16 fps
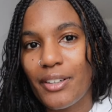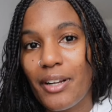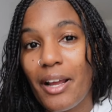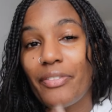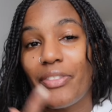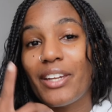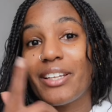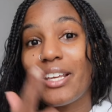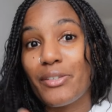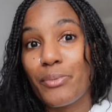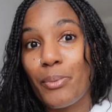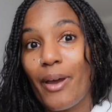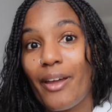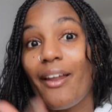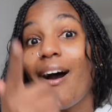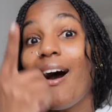And then guess
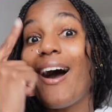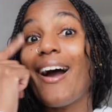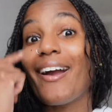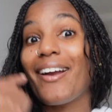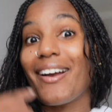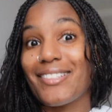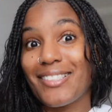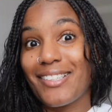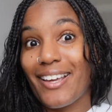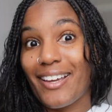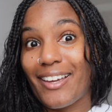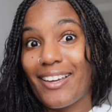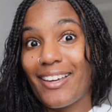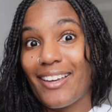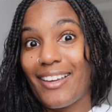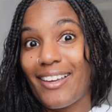what? I got
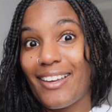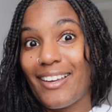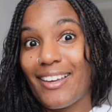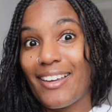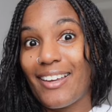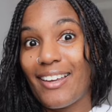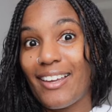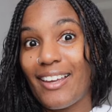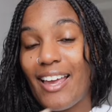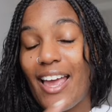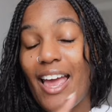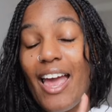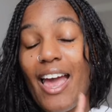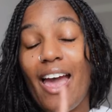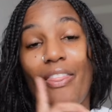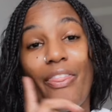sick.
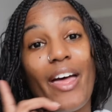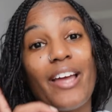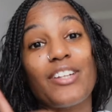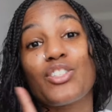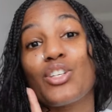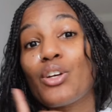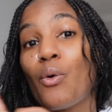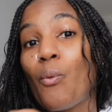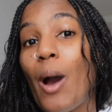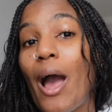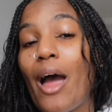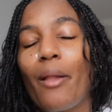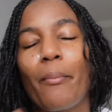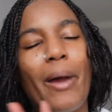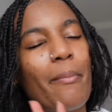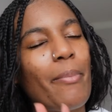And that took a
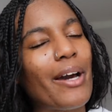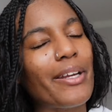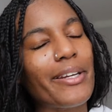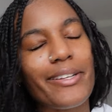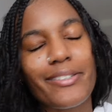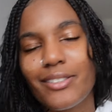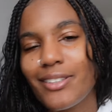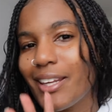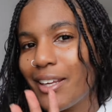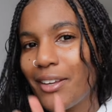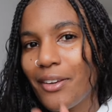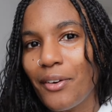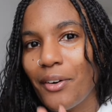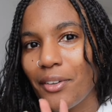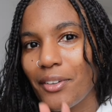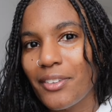while. My body doesn't
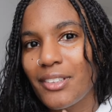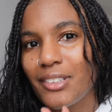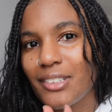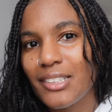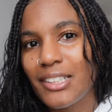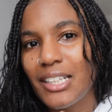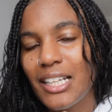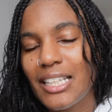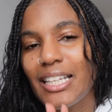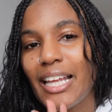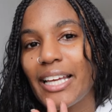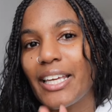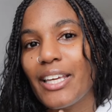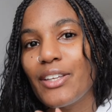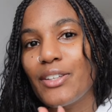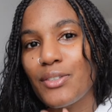heal
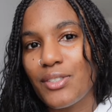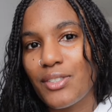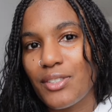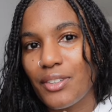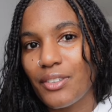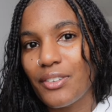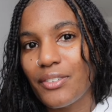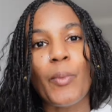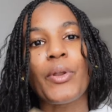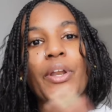like it used to.